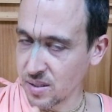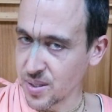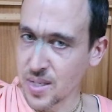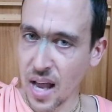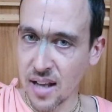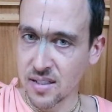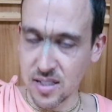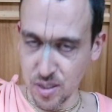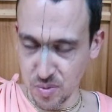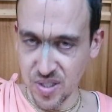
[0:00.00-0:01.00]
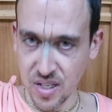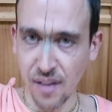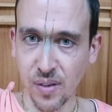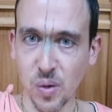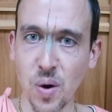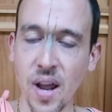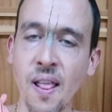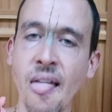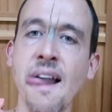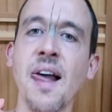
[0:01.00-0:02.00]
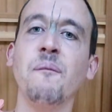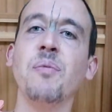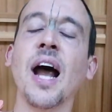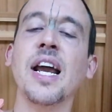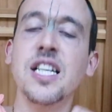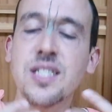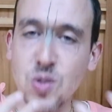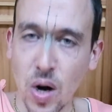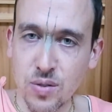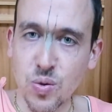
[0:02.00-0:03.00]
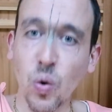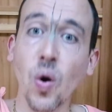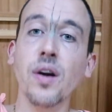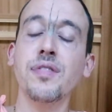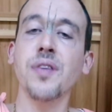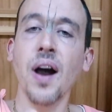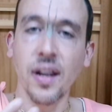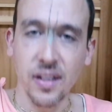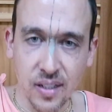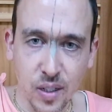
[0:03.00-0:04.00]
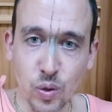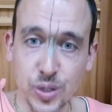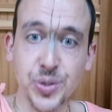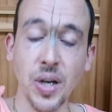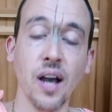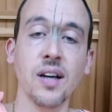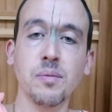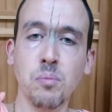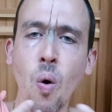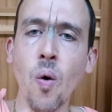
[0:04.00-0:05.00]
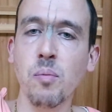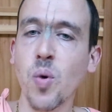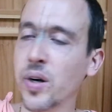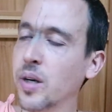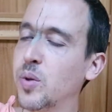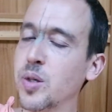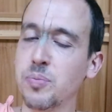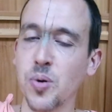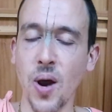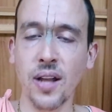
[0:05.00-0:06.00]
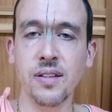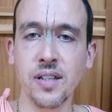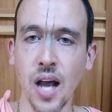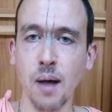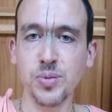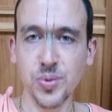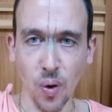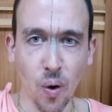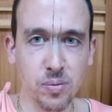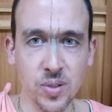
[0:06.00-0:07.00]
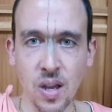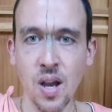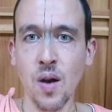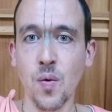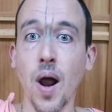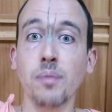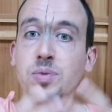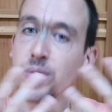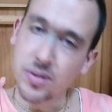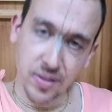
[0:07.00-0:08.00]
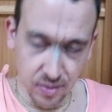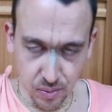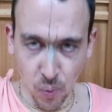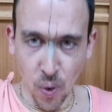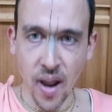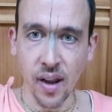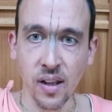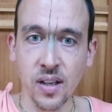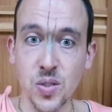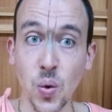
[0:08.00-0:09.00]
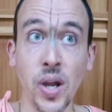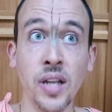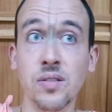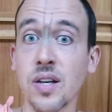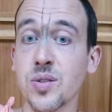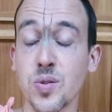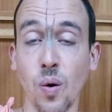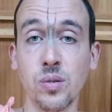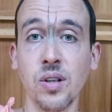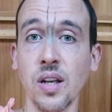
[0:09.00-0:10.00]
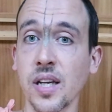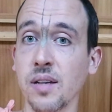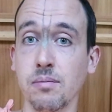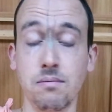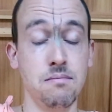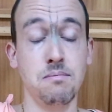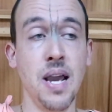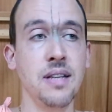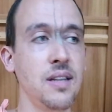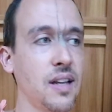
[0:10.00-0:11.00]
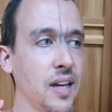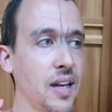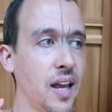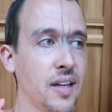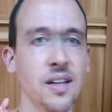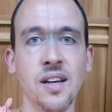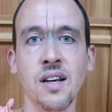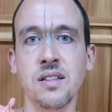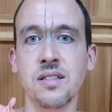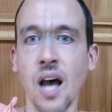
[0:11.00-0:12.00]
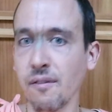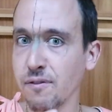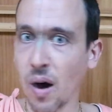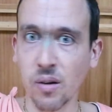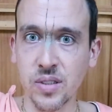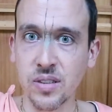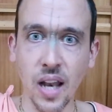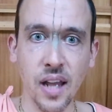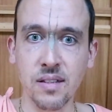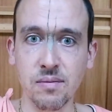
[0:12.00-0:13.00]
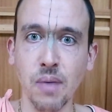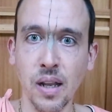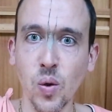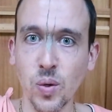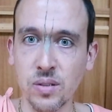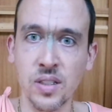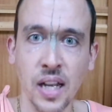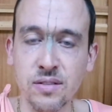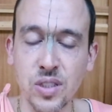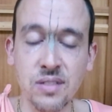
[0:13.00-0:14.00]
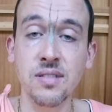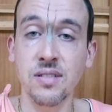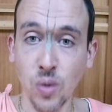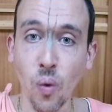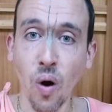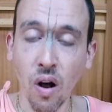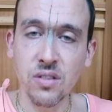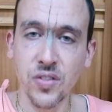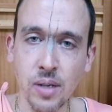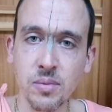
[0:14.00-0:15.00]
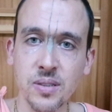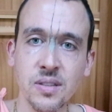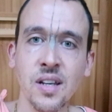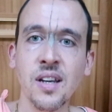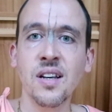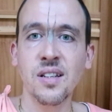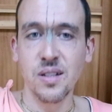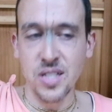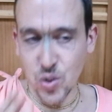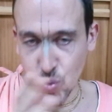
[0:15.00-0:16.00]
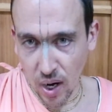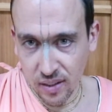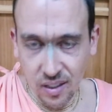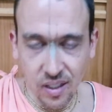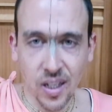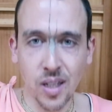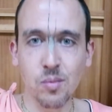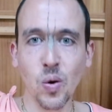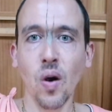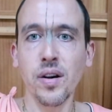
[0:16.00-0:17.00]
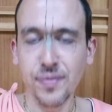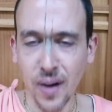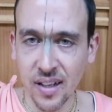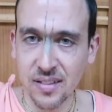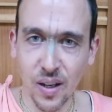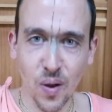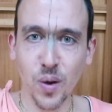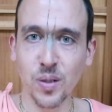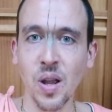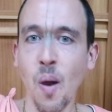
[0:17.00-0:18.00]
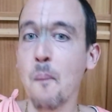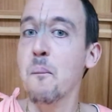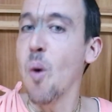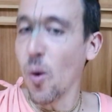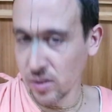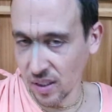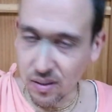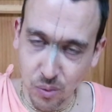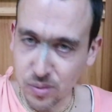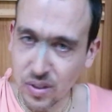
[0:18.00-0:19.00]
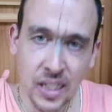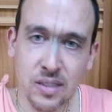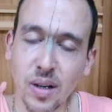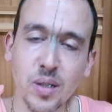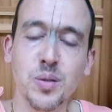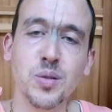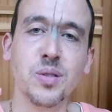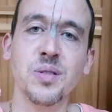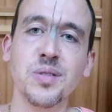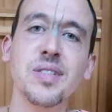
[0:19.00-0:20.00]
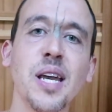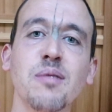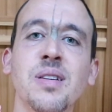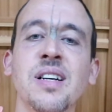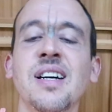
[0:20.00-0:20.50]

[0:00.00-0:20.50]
concise and a specific way, and he starts to glorify Krishna more and more in a very poetic, absorbed, raptured way. So Indra is totally, basically, like, dumbfounded, like, by looking at this so-called demon, now instructing him, glorifying the Lord more than what Indra could conceive.